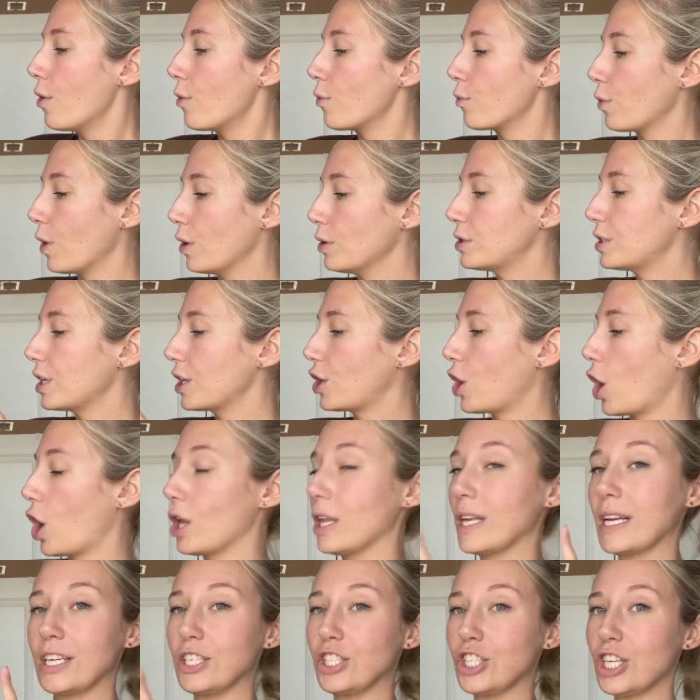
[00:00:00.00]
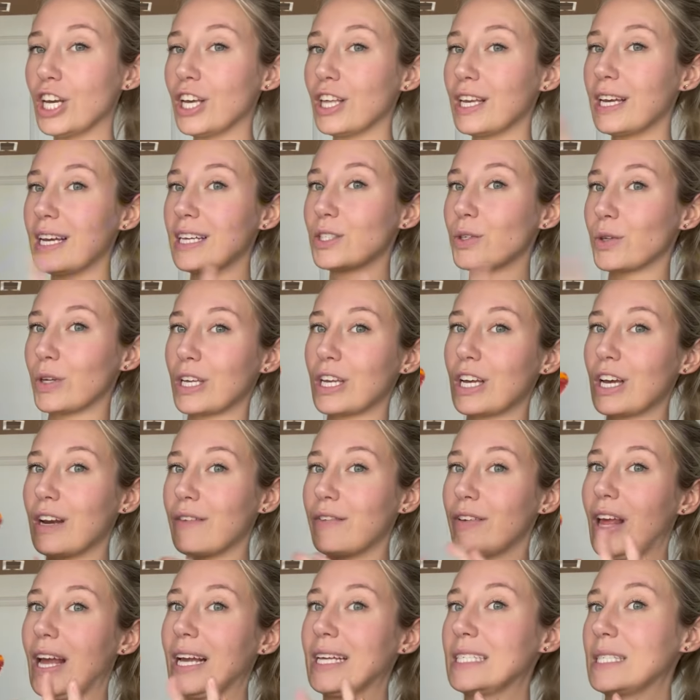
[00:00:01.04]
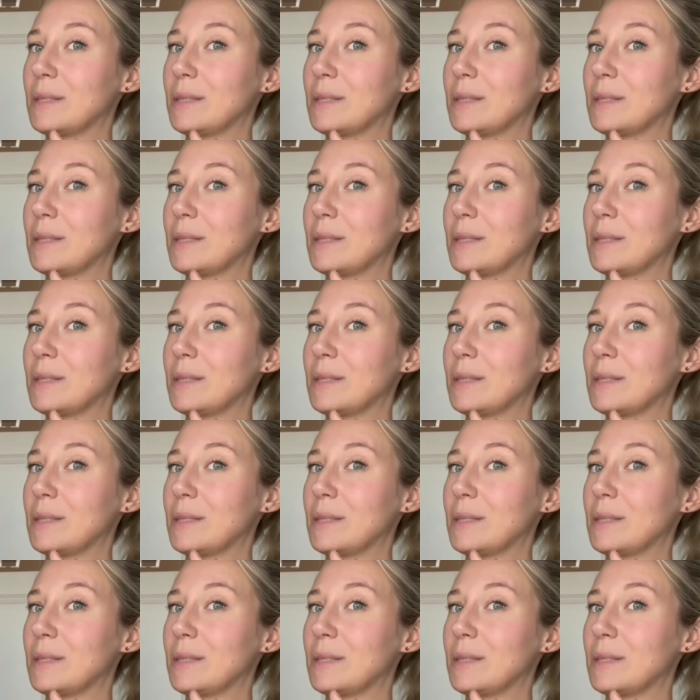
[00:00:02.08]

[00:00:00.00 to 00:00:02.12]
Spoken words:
roasted garlic and chili. It's really good if you like